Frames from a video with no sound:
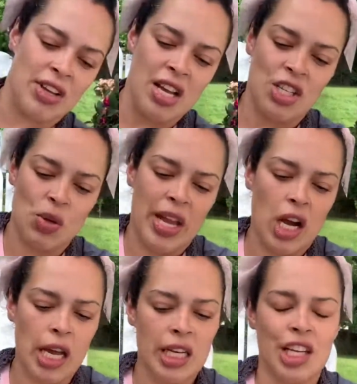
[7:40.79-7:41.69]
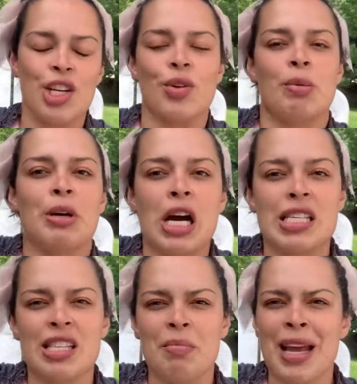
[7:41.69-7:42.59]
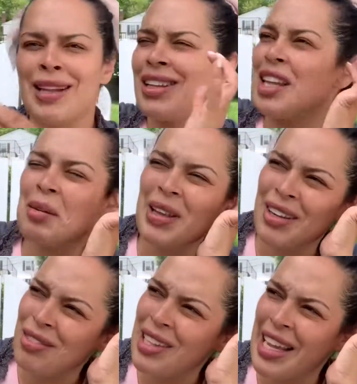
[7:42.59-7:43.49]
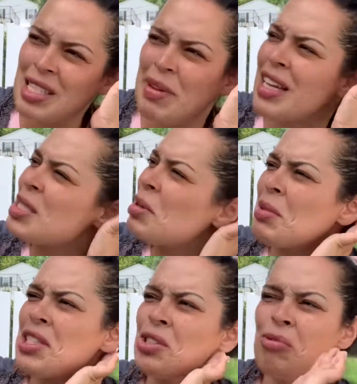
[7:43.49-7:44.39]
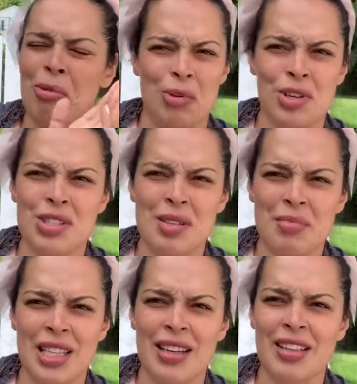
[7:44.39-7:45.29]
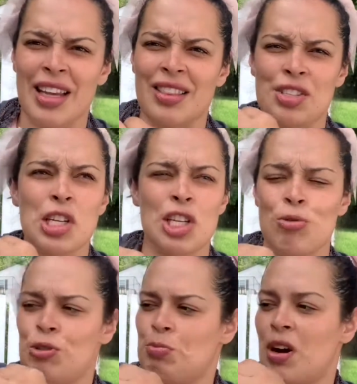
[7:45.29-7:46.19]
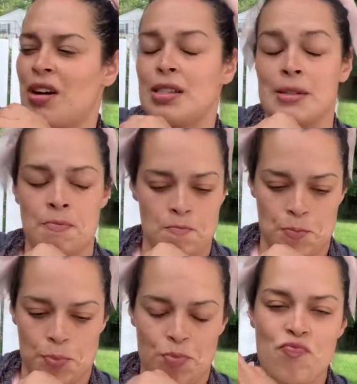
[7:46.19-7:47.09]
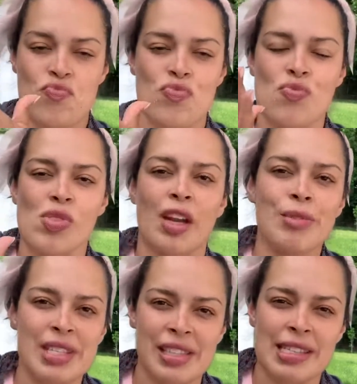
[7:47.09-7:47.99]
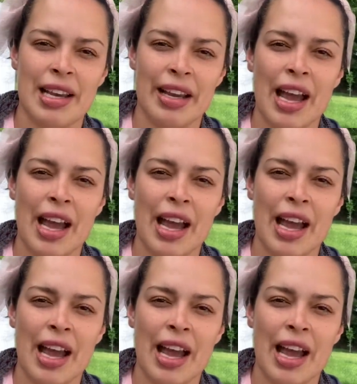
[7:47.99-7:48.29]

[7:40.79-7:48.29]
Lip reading: So I got, you know, the box in the mail, and then I'm like, I asked my husband, I'm like, did you order something? Like, there's a huge box. Who's this guy?